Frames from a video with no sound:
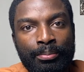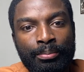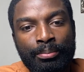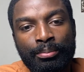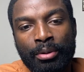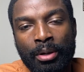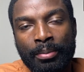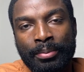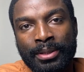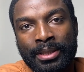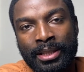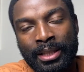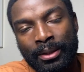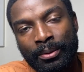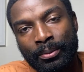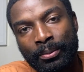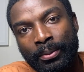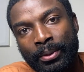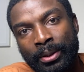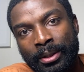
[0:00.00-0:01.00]
property
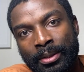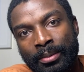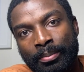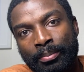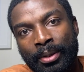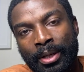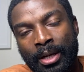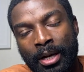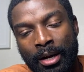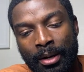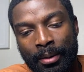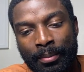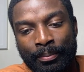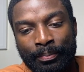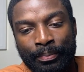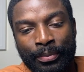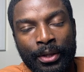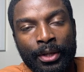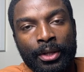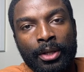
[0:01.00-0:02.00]
would become
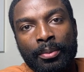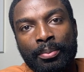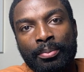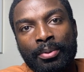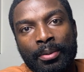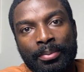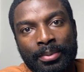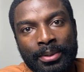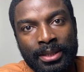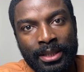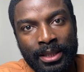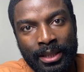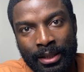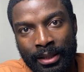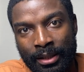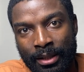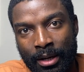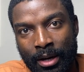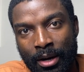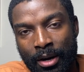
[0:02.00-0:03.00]
the
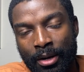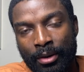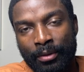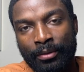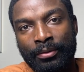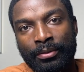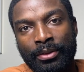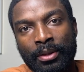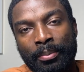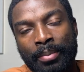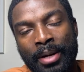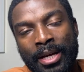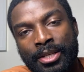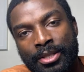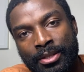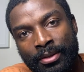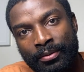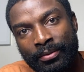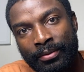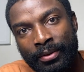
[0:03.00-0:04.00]
property of the
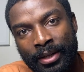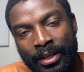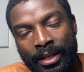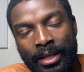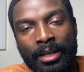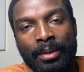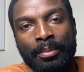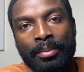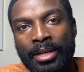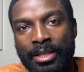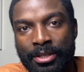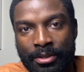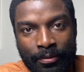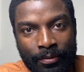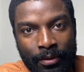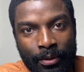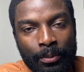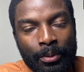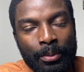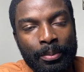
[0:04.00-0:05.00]
pension fund, and the pension
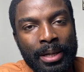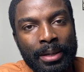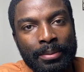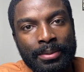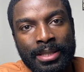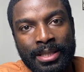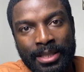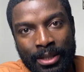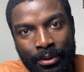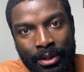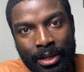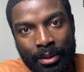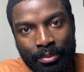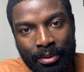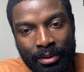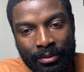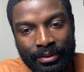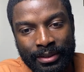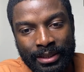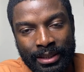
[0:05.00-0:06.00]
fund will be able to sell that
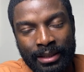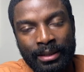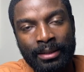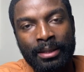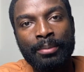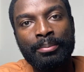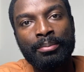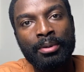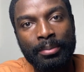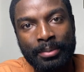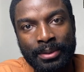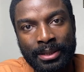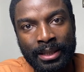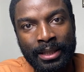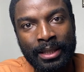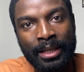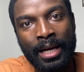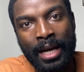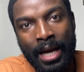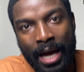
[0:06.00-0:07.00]

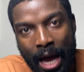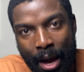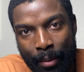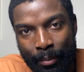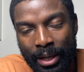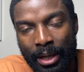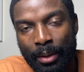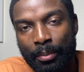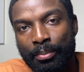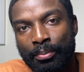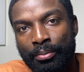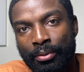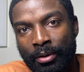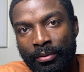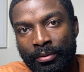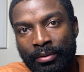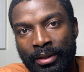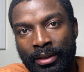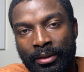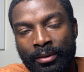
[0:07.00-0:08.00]
property and make
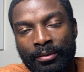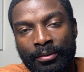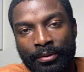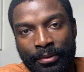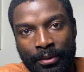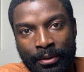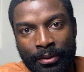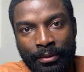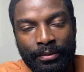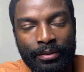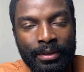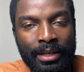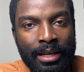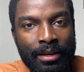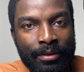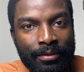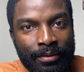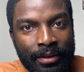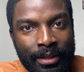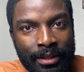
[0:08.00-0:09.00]
profit for their
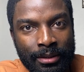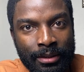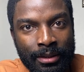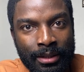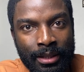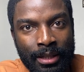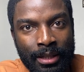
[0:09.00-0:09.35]
fund.